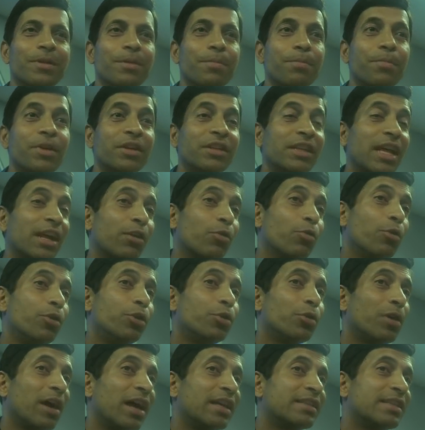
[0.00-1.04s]
But they are going
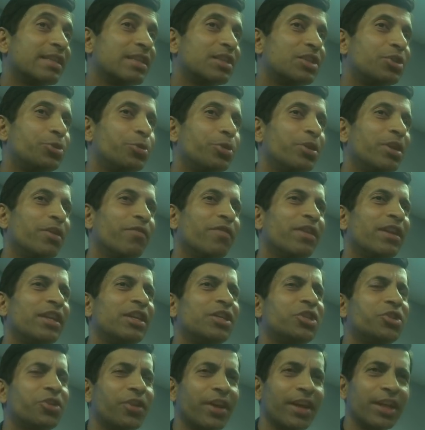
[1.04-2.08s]
to assist you in a very
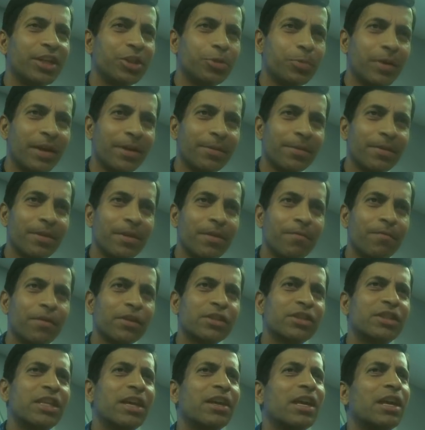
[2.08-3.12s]
strange way.
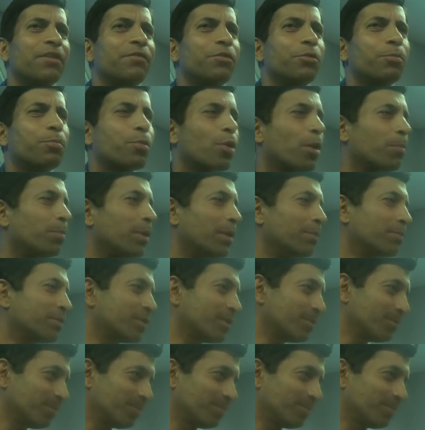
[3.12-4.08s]
First, they give you problems.